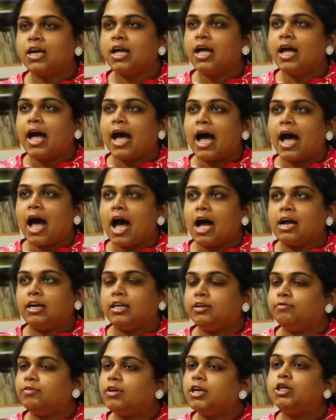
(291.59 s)

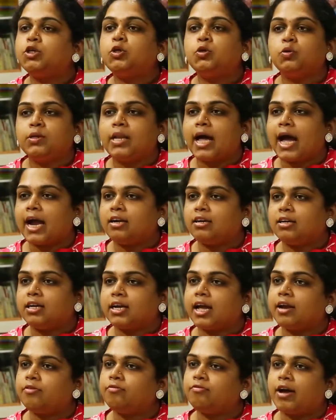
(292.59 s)
and even a 2-liner
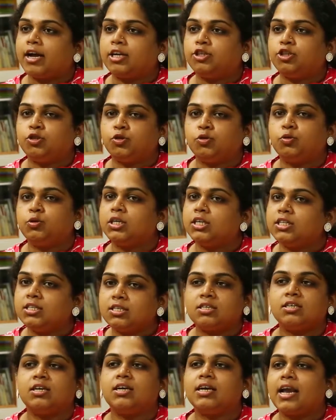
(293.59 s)
can fetch you
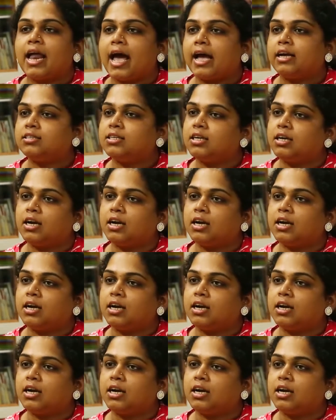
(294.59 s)
instant likes and